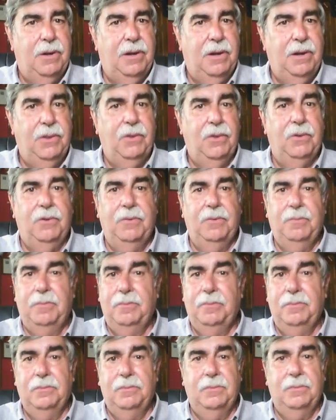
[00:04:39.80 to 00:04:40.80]
other
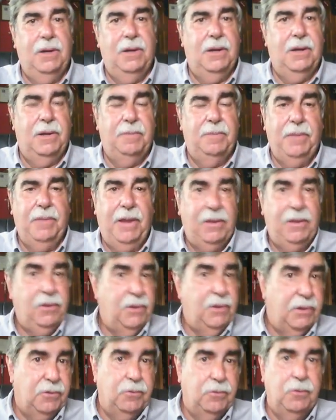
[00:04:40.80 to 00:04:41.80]

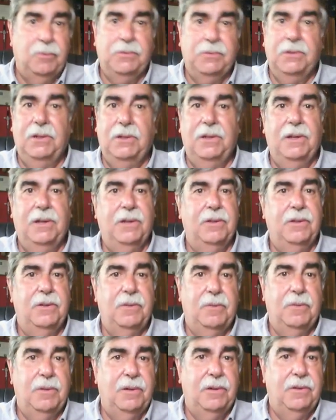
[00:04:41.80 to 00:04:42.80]
ethnic groups and
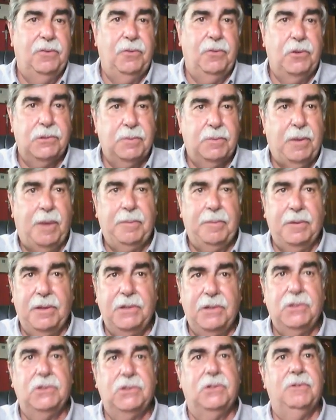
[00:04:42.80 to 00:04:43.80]
other diverse
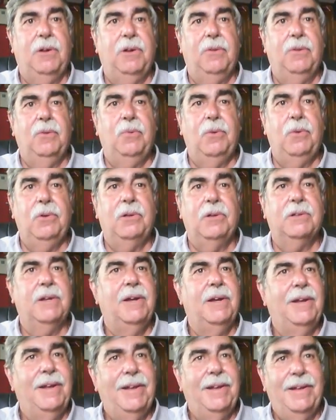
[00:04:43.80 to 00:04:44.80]
populations around the world.
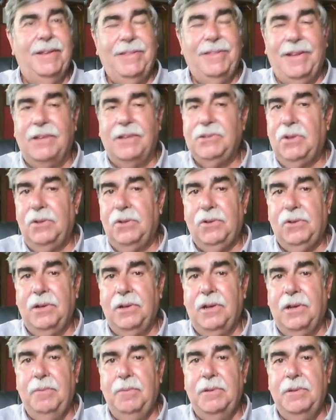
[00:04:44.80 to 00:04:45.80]
That's all
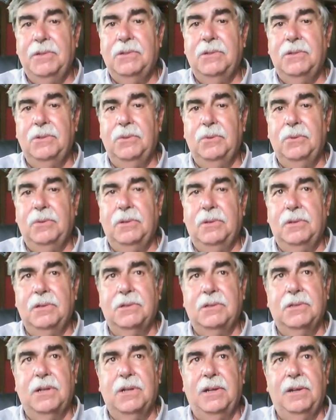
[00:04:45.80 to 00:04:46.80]
going to come into the
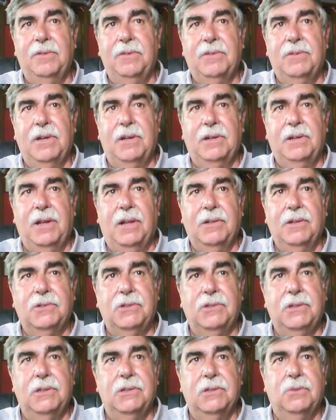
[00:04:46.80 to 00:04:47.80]
study of
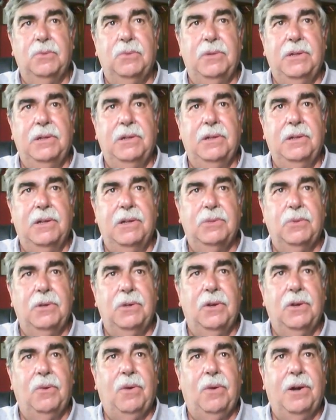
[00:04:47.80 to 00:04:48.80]
technology as we
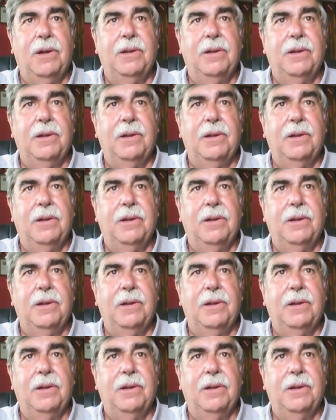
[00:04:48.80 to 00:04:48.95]
go